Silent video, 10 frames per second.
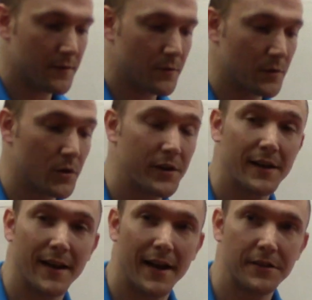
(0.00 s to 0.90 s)
We're
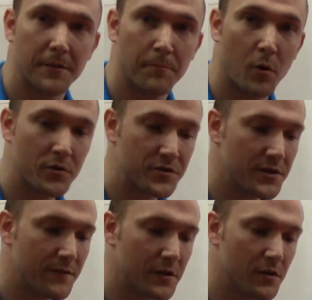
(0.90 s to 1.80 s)
looking at the portion
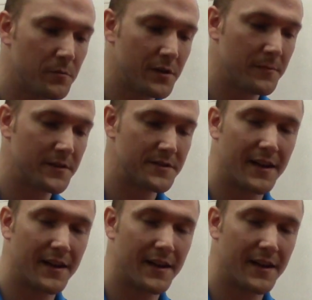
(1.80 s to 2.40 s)
of the glute minimus